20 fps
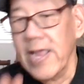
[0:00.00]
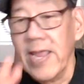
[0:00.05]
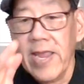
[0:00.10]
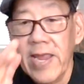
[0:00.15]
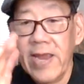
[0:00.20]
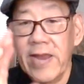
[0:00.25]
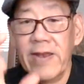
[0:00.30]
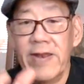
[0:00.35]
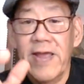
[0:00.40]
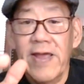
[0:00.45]

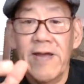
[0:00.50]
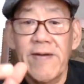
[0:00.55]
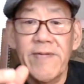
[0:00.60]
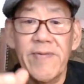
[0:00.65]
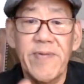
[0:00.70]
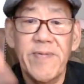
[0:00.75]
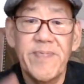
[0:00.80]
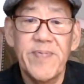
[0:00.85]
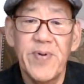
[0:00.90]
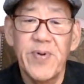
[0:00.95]
And
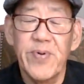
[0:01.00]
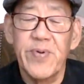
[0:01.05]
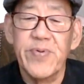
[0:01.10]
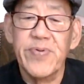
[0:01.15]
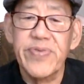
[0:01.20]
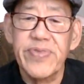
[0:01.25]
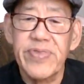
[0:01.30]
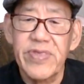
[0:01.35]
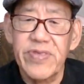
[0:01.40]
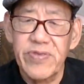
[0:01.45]
howdy
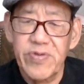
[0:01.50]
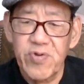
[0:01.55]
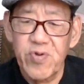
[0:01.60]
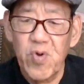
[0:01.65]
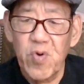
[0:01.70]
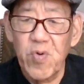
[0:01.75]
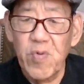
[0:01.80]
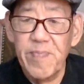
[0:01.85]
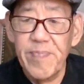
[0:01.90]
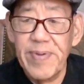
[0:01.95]
folks, this is
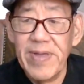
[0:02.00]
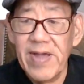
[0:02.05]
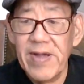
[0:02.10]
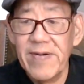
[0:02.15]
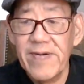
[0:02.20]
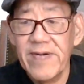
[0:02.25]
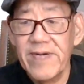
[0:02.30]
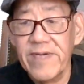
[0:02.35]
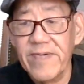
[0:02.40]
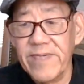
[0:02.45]
your old
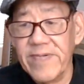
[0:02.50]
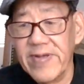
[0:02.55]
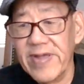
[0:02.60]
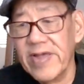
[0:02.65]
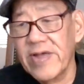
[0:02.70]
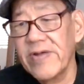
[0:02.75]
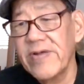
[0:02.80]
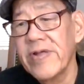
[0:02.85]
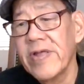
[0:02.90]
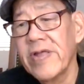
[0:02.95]
pal Uncle
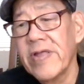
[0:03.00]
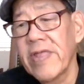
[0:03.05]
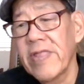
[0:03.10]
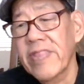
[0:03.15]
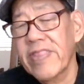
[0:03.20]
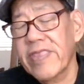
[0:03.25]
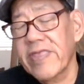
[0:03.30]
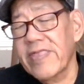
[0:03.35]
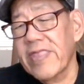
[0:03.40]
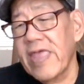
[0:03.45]
Al.
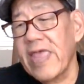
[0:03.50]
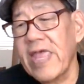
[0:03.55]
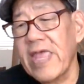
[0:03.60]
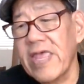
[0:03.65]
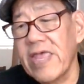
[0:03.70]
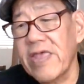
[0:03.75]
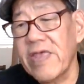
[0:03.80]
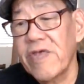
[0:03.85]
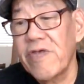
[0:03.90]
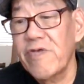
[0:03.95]
Today
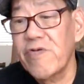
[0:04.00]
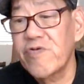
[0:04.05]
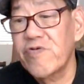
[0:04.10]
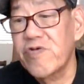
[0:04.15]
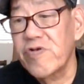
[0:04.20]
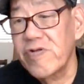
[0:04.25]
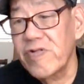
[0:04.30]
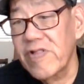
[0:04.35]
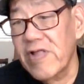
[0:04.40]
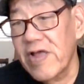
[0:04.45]
is
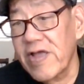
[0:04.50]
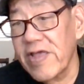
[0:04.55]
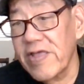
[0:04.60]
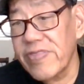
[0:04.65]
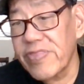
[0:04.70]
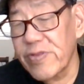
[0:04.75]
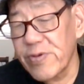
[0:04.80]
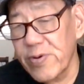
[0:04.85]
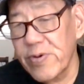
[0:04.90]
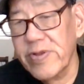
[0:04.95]
July
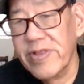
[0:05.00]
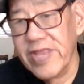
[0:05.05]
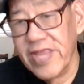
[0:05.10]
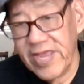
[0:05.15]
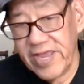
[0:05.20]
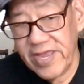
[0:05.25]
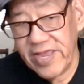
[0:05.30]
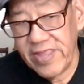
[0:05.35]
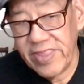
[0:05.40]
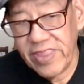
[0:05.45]

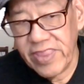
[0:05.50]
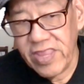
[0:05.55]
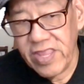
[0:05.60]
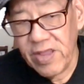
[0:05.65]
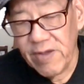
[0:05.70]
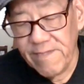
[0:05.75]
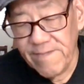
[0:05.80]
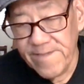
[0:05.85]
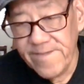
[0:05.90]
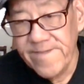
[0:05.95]
13th,
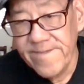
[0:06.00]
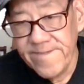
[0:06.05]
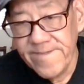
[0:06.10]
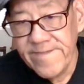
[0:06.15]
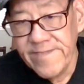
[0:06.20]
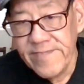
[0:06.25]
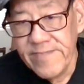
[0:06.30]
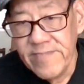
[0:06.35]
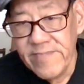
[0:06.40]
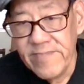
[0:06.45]

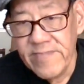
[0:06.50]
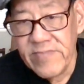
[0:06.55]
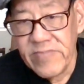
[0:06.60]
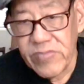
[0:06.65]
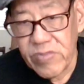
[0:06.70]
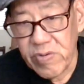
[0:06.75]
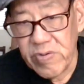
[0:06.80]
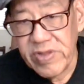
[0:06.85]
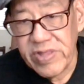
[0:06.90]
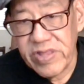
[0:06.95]

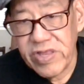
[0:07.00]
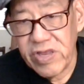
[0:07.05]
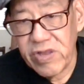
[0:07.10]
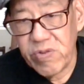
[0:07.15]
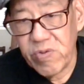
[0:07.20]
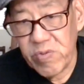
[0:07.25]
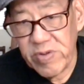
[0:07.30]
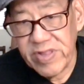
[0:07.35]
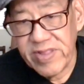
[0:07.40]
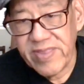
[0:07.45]

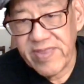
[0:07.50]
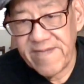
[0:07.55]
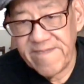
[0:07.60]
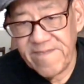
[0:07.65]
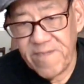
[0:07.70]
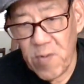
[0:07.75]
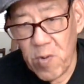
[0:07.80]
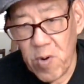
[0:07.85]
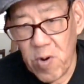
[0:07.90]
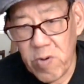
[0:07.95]

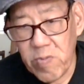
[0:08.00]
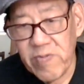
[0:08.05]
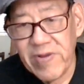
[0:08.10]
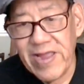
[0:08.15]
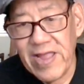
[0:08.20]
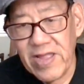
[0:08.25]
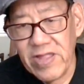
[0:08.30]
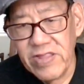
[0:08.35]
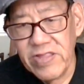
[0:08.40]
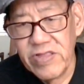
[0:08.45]
2024,
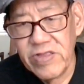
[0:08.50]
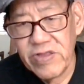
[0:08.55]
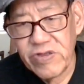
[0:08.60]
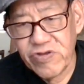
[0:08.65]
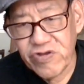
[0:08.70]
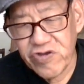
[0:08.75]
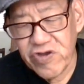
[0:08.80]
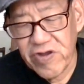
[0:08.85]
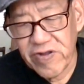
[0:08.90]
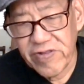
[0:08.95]
reality
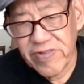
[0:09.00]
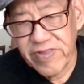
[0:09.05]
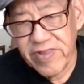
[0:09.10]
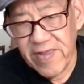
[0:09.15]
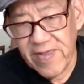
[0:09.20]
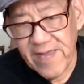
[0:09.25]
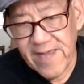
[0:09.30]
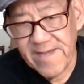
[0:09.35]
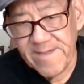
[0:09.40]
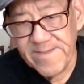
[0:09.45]
check
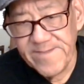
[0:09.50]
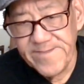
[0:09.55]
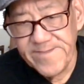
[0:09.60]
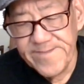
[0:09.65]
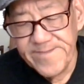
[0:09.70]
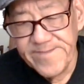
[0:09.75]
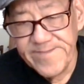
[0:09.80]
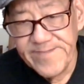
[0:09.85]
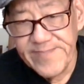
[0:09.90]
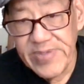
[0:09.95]
time.
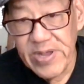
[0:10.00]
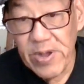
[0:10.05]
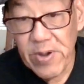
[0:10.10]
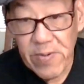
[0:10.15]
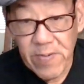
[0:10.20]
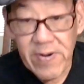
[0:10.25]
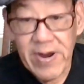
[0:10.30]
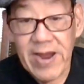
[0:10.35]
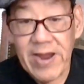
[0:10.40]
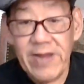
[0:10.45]

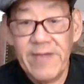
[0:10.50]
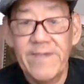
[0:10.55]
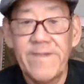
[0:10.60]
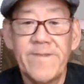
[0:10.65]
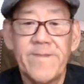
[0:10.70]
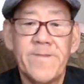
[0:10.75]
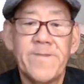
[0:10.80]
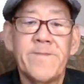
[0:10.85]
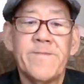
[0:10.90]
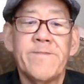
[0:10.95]
Alright?
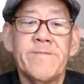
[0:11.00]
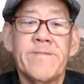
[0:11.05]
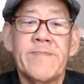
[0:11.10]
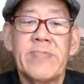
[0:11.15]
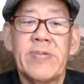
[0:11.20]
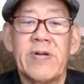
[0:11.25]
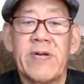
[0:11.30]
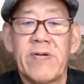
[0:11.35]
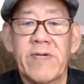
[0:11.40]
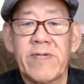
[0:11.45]

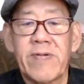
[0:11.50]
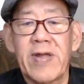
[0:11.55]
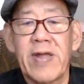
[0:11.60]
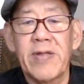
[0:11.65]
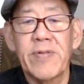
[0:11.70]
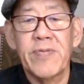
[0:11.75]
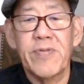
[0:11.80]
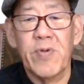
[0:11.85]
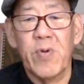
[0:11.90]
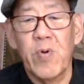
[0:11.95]
Uncle
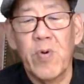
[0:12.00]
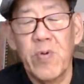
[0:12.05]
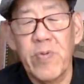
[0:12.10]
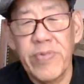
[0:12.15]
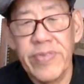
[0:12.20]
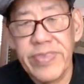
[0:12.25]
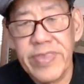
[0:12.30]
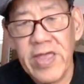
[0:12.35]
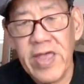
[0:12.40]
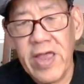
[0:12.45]
Al's old
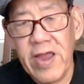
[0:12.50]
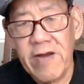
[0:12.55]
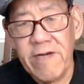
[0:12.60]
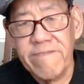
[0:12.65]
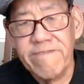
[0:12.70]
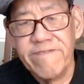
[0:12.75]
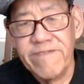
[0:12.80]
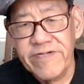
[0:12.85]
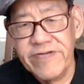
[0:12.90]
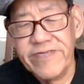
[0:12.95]
and tired.
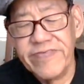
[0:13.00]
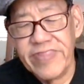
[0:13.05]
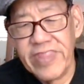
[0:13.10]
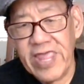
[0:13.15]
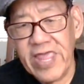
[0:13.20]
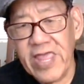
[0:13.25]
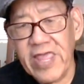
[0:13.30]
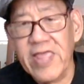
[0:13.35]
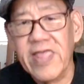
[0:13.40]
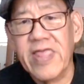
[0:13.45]
First
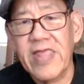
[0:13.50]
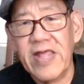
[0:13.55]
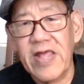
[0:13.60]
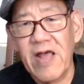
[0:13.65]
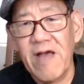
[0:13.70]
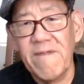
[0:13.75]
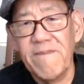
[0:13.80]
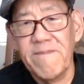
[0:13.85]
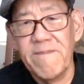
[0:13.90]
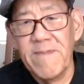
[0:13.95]
thing, get
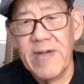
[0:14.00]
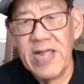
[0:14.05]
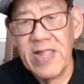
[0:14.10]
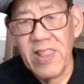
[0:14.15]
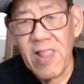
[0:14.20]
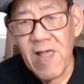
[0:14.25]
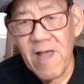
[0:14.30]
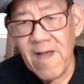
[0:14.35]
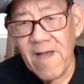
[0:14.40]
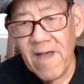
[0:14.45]
off my
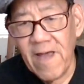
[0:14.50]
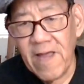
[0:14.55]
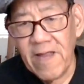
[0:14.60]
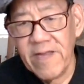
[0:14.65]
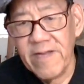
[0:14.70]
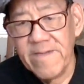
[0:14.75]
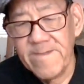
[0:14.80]
lawn.